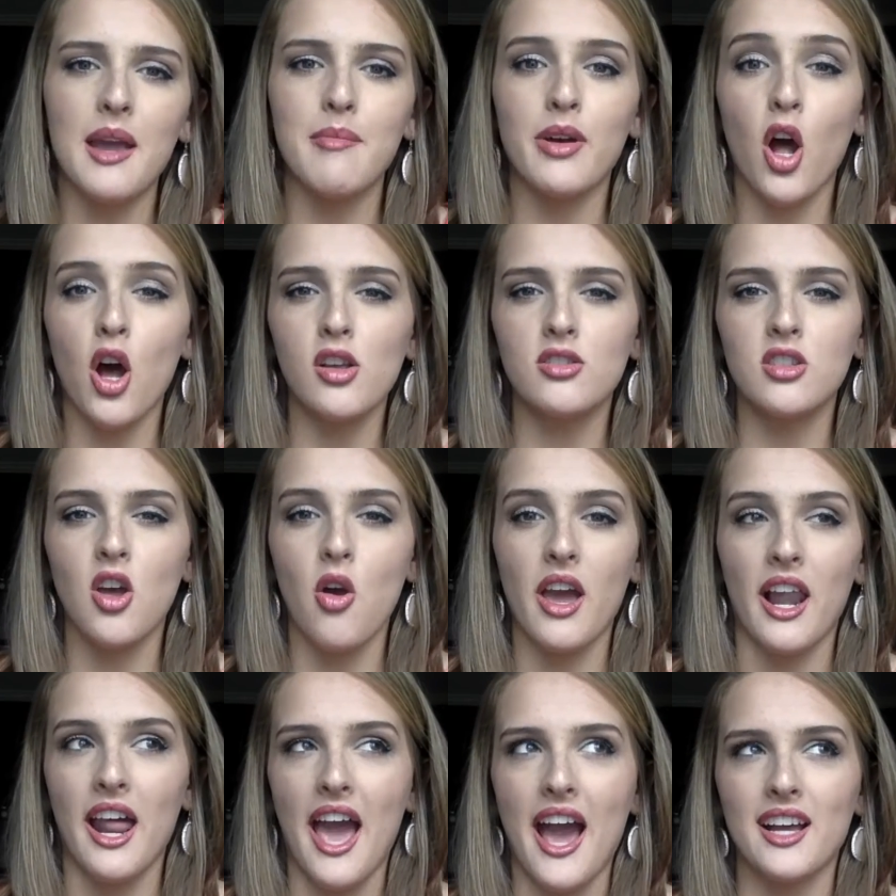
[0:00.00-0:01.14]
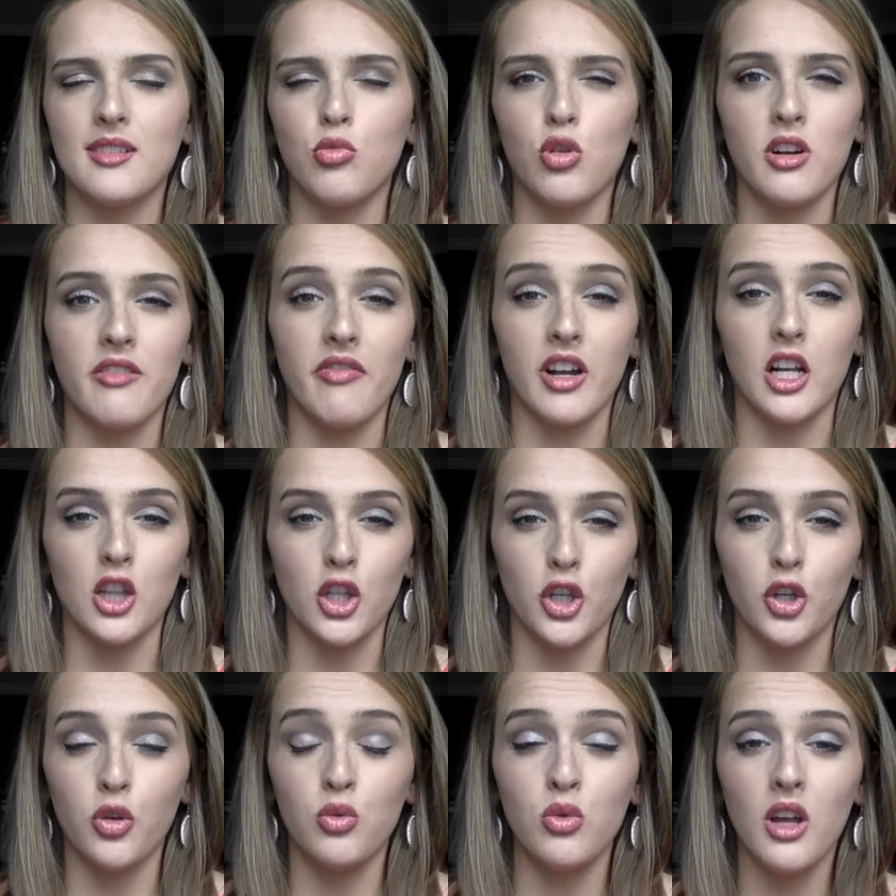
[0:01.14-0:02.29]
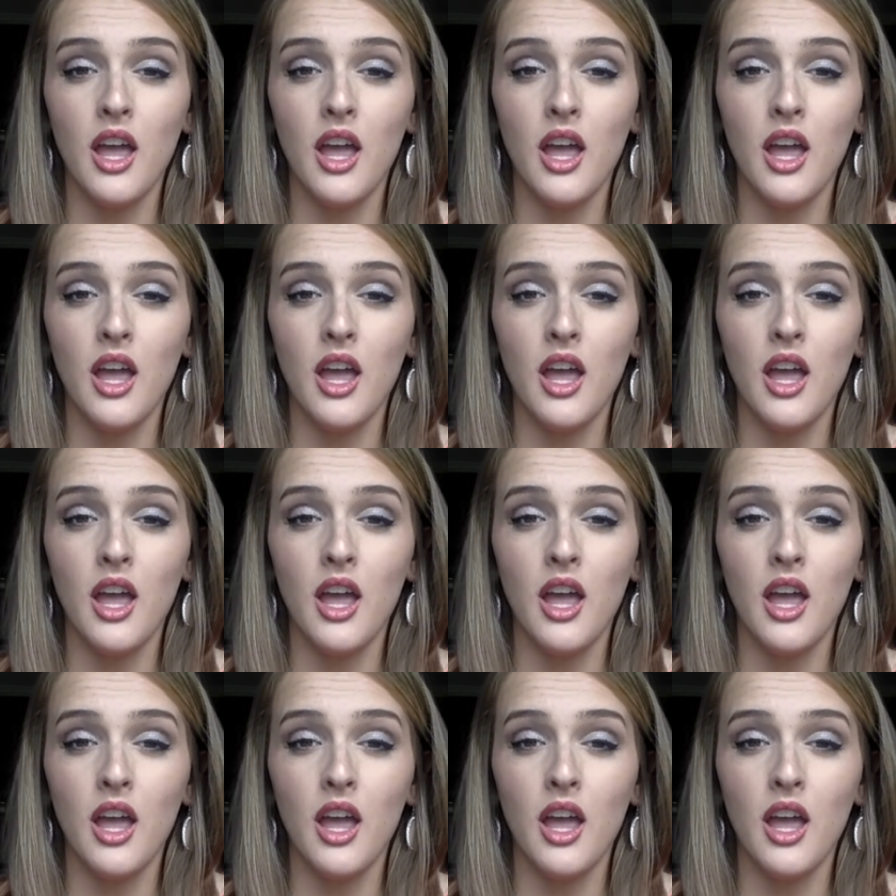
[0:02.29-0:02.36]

but also kind of acts more of a glue.